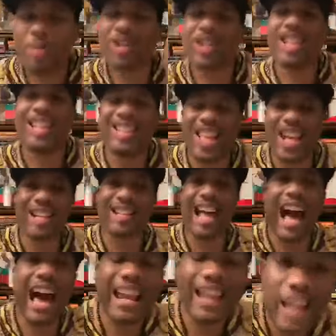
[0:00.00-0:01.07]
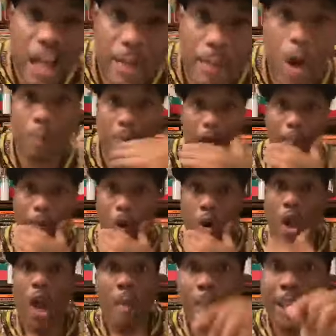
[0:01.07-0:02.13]
to genocide Igbo people.
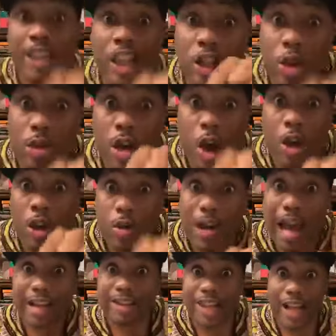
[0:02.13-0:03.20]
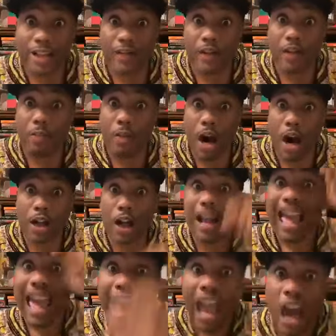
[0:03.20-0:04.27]
But did you know the United States of America
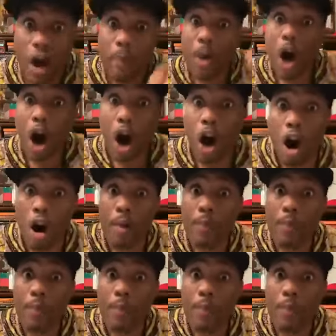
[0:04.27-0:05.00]
helped arm